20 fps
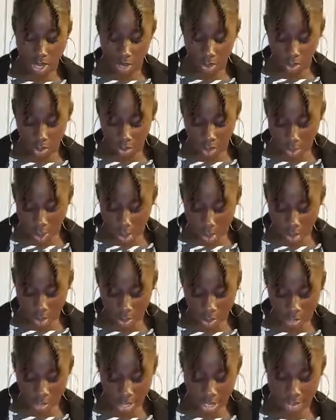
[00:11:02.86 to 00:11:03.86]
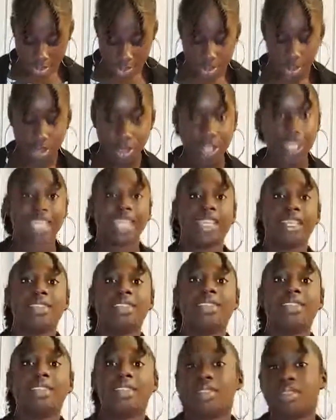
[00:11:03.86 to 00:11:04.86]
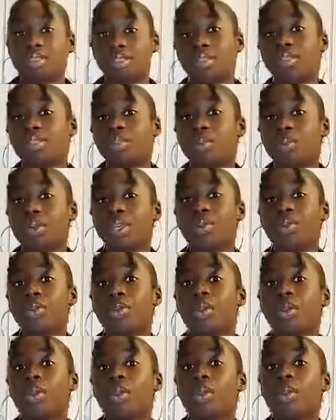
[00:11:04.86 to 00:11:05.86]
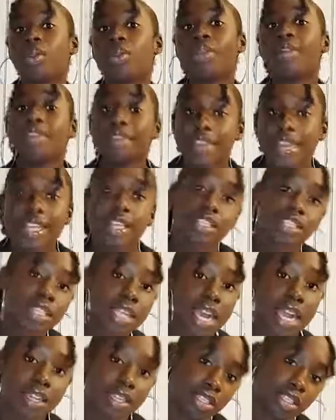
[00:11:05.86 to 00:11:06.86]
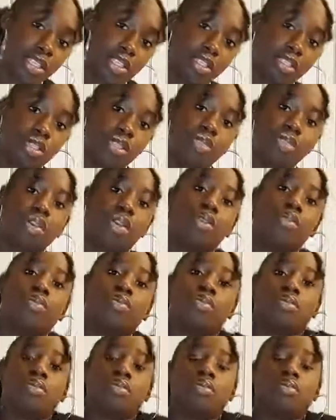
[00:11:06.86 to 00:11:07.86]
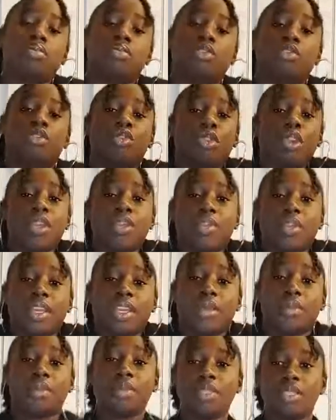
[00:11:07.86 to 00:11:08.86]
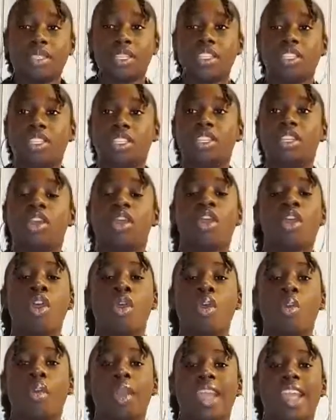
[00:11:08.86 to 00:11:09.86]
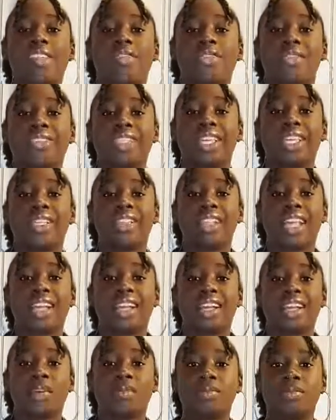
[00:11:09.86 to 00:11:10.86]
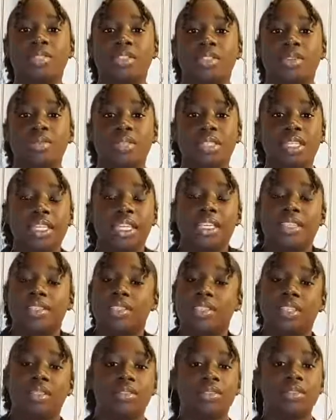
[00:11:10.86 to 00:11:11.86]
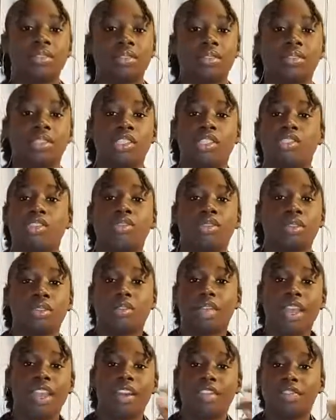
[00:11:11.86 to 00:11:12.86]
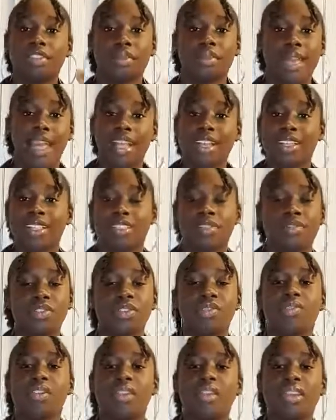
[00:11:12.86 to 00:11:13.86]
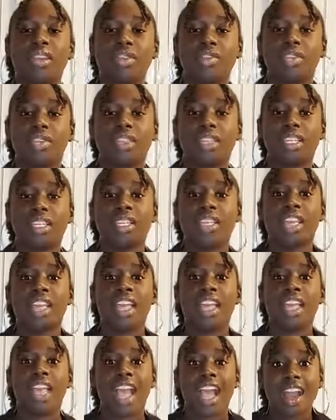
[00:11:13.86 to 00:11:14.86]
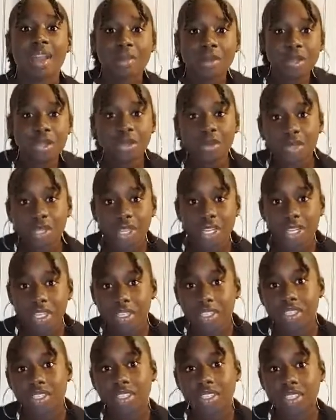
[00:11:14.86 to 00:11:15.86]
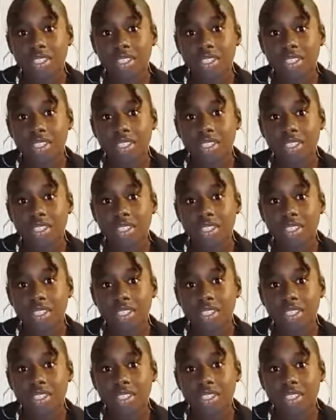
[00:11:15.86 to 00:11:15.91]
don't grow when things are easy. We grow when we face challenges. You don't grow in a position where everything that comes to you is easy. You do it right off the bat. Because if you know everything, how will you learn?